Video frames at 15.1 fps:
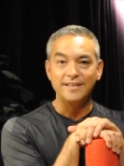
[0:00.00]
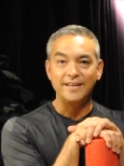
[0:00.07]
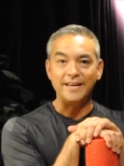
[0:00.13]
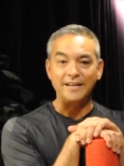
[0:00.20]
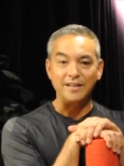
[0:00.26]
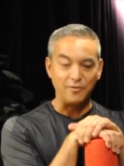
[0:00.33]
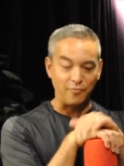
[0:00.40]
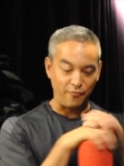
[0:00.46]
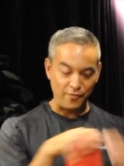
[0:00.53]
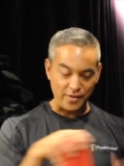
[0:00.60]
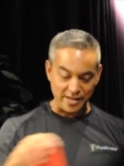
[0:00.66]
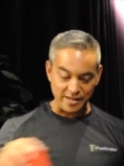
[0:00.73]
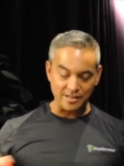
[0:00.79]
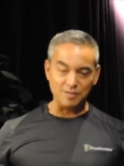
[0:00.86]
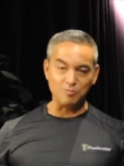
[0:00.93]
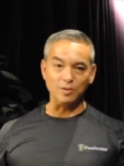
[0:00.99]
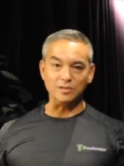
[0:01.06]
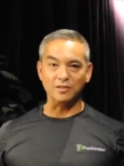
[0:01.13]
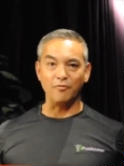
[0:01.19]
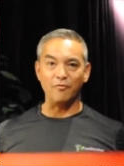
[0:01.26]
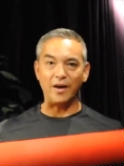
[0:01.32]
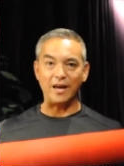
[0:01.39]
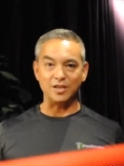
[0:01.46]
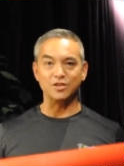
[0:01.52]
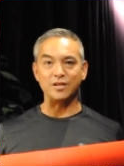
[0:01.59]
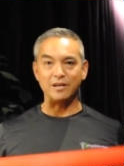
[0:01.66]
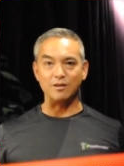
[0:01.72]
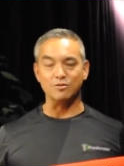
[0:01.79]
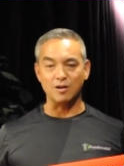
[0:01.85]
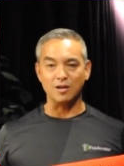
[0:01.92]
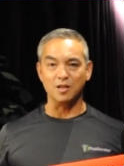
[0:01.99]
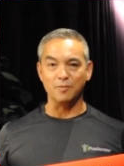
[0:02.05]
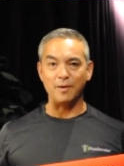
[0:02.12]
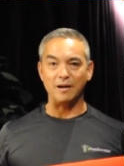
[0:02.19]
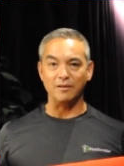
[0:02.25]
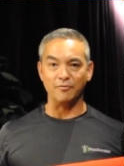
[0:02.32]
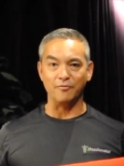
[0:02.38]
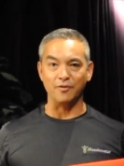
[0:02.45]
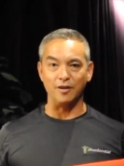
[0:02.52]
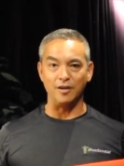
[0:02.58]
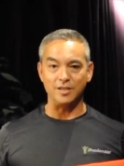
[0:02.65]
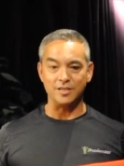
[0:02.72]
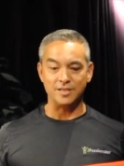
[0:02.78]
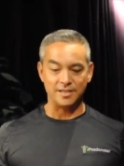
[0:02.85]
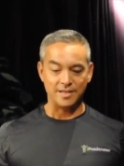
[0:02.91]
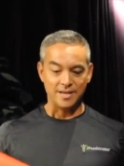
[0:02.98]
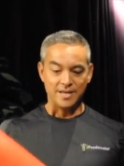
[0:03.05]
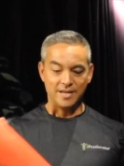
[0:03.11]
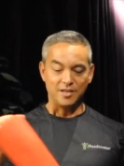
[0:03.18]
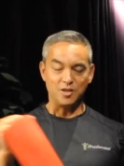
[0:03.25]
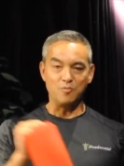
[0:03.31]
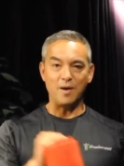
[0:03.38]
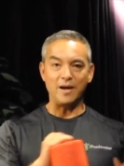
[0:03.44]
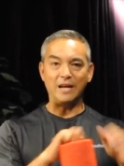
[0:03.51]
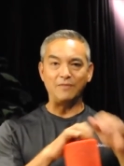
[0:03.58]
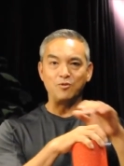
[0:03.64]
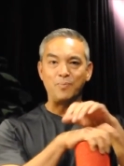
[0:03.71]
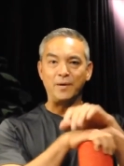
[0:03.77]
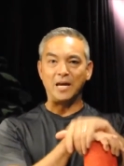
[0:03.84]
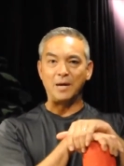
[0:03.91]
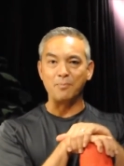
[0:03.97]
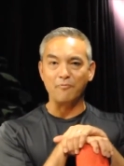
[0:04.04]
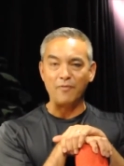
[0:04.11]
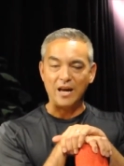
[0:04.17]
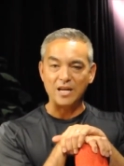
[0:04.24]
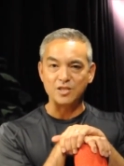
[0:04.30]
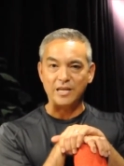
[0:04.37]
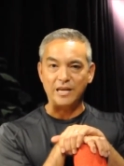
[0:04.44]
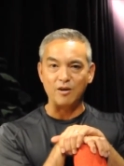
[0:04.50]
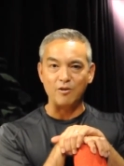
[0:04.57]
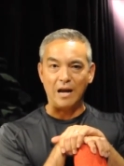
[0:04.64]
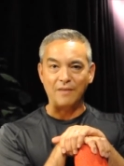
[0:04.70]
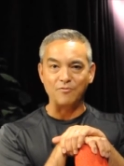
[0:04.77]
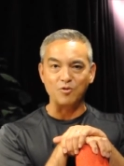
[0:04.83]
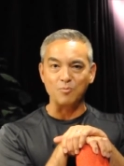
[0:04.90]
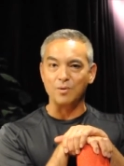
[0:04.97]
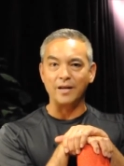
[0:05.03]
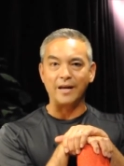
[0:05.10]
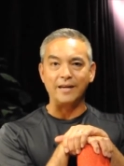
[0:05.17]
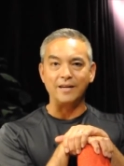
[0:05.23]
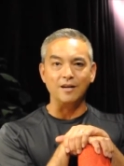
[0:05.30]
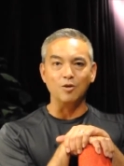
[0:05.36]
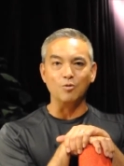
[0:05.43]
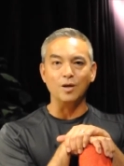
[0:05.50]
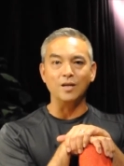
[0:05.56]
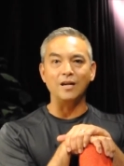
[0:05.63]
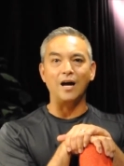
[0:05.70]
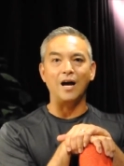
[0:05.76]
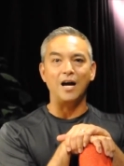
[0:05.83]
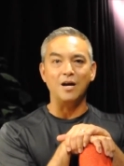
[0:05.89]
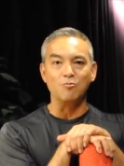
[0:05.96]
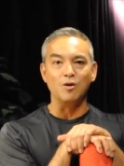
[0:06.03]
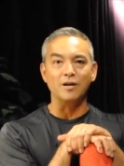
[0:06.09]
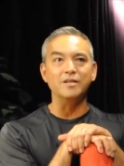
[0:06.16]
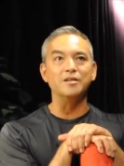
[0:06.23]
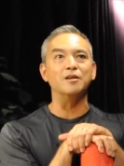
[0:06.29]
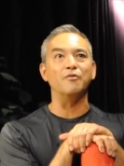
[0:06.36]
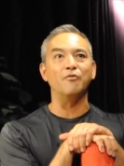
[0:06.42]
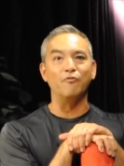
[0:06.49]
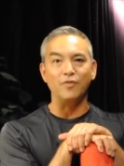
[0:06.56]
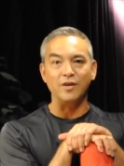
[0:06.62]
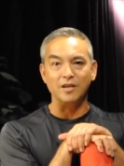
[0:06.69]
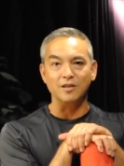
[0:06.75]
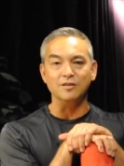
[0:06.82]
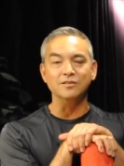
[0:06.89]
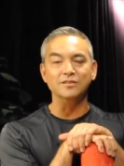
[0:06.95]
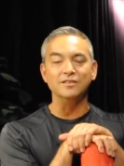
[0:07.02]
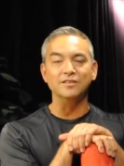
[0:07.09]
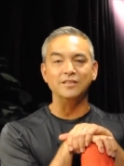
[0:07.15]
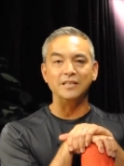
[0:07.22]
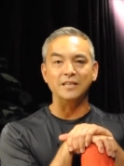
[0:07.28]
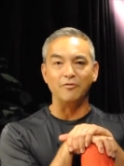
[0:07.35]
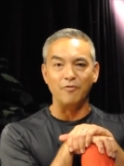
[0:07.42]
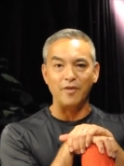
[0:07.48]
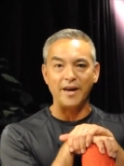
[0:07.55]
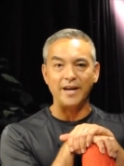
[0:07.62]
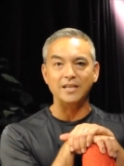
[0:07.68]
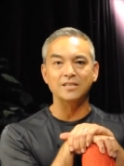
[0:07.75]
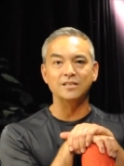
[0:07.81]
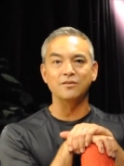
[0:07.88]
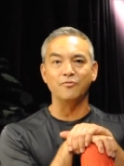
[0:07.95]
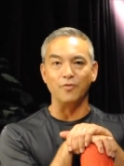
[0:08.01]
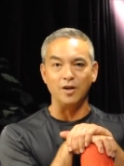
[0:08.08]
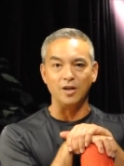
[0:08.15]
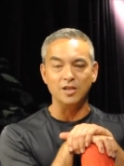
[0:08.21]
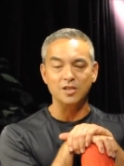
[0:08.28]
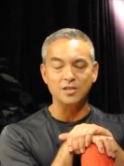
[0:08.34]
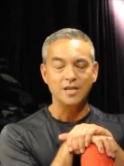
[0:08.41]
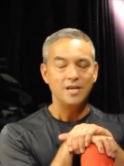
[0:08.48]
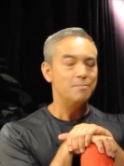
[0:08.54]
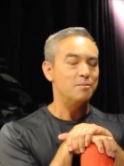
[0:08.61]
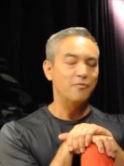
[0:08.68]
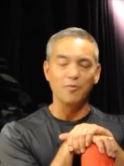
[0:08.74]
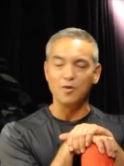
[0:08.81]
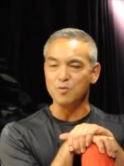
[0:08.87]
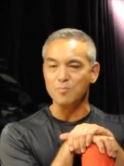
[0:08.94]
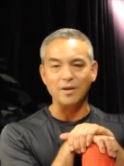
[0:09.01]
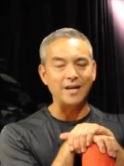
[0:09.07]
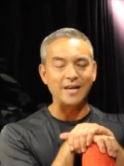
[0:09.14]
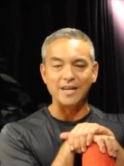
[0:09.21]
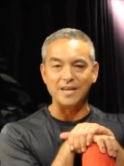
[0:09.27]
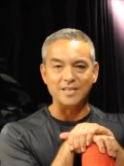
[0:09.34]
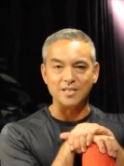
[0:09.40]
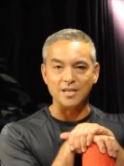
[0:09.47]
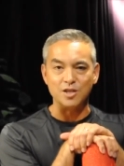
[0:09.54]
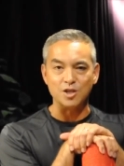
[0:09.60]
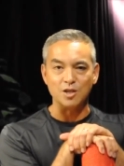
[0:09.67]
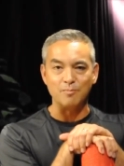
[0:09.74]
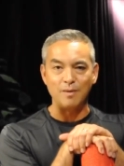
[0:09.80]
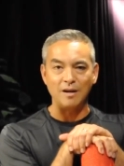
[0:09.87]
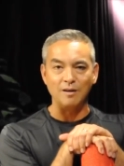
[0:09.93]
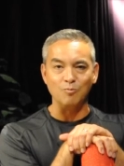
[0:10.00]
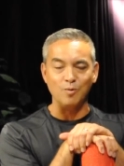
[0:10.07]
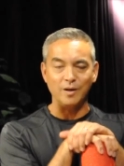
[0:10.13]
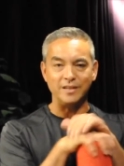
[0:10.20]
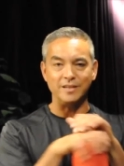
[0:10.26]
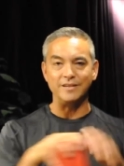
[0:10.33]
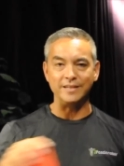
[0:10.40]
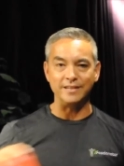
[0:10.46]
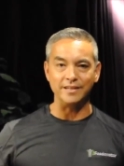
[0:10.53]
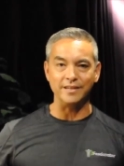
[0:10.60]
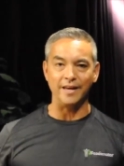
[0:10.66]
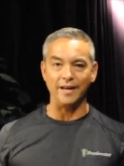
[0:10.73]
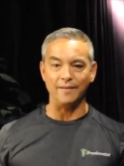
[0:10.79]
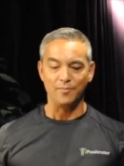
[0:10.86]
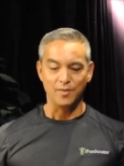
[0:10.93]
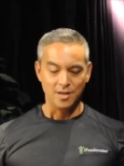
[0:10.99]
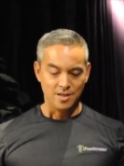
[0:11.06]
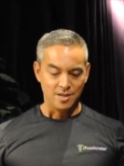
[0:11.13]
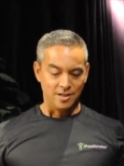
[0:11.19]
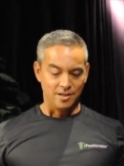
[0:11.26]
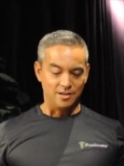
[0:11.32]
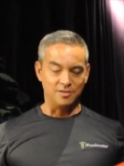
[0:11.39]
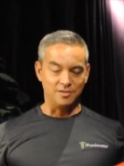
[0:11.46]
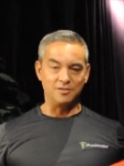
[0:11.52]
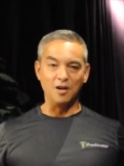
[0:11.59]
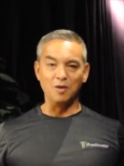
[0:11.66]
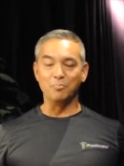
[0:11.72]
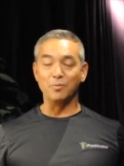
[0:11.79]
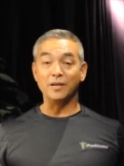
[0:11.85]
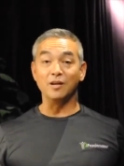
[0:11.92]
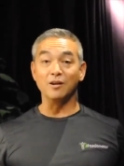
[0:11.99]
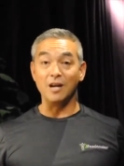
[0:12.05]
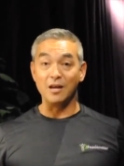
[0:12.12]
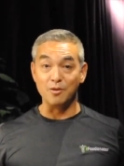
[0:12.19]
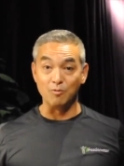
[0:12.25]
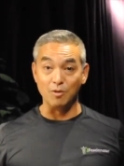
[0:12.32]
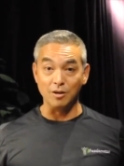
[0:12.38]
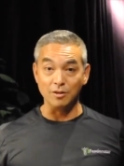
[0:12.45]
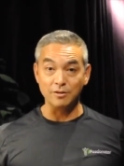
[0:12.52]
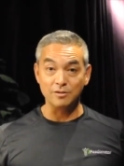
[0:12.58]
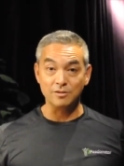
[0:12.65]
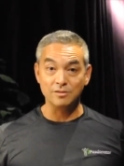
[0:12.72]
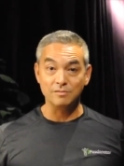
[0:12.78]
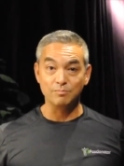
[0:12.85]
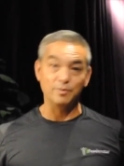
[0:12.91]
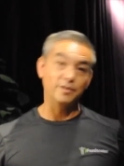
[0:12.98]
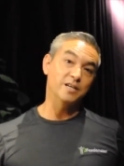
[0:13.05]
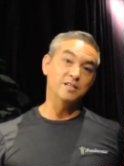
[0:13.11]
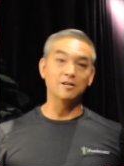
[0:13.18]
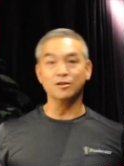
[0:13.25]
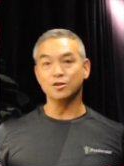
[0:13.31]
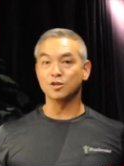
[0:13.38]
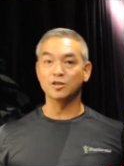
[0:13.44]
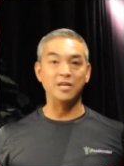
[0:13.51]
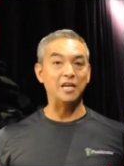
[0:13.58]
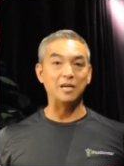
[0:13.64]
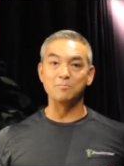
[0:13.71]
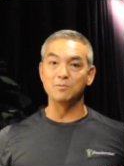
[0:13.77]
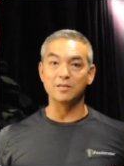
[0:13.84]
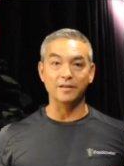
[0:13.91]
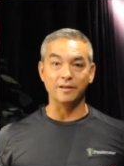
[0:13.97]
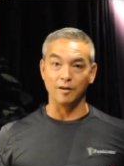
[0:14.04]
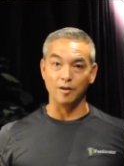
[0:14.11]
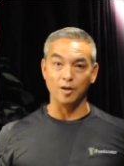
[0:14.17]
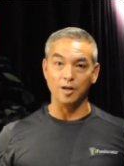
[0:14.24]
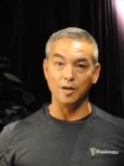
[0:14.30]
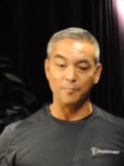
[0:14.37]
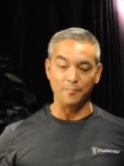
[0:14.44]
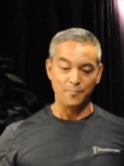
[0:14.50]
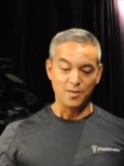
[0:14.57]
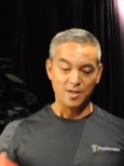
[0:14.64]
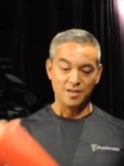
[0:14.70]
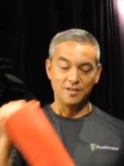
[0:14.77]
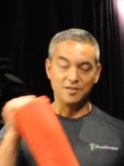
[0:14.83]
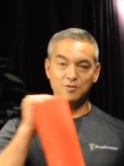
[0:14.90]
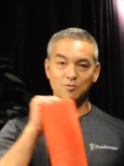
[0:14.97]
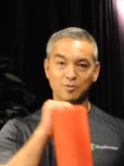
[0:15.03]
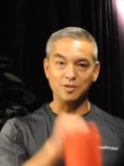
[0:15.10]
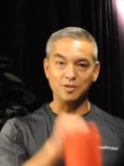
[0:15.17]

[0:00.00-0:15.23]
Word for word: and feel what the Fascinator is all about first. You might have to pick up a Fascinator after, but hey, you know what? I want you to feel the effects first before you make any decision about what you need to get. Don't bring your other rollers because I'll just kick them to the curb. You'll